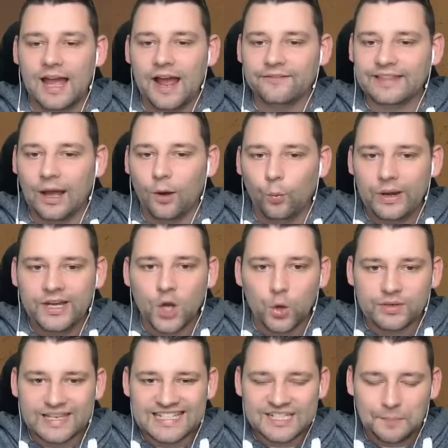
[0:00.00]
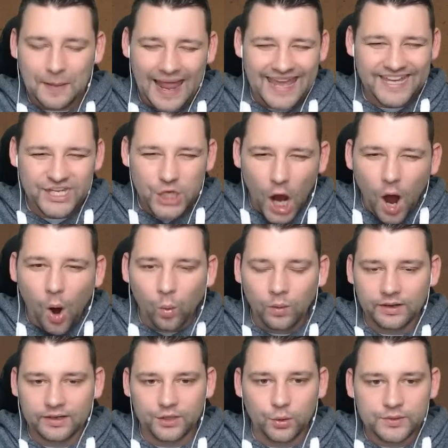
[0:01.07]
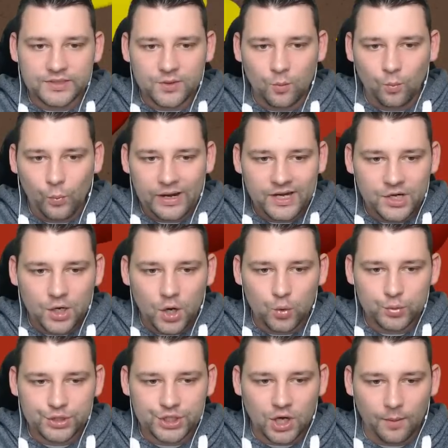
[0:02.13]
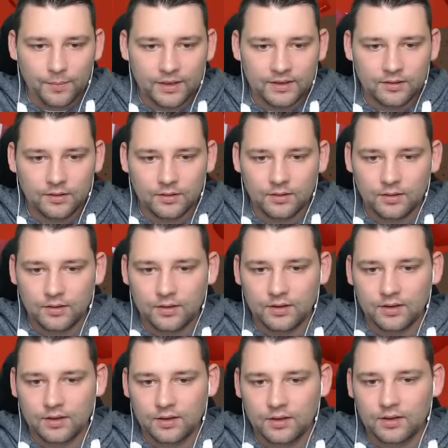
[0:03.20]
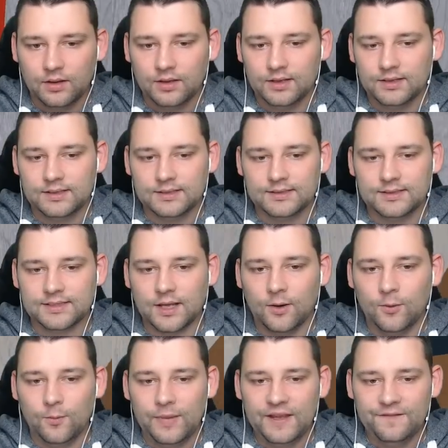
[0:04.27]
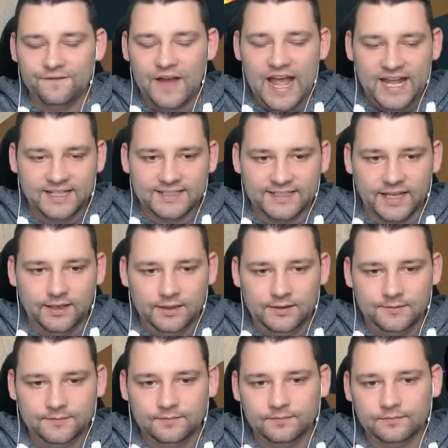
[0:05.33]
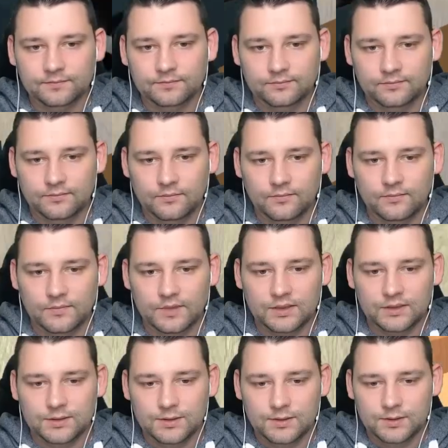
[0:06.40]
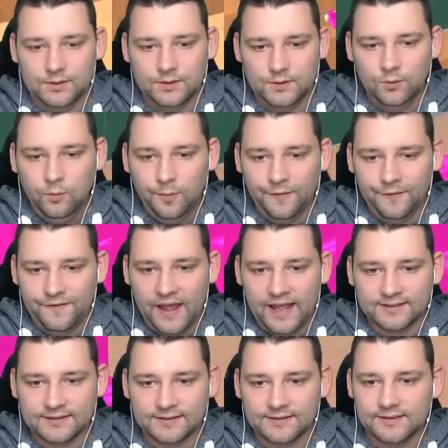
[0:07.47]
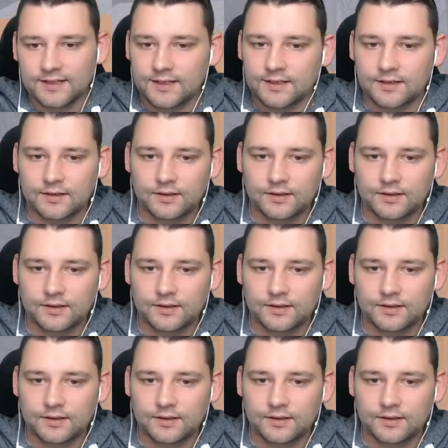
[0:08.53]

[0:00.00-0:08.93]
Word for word: Have that window display, yo. Do some window shopping. It's gonna be fancy. Super fancy.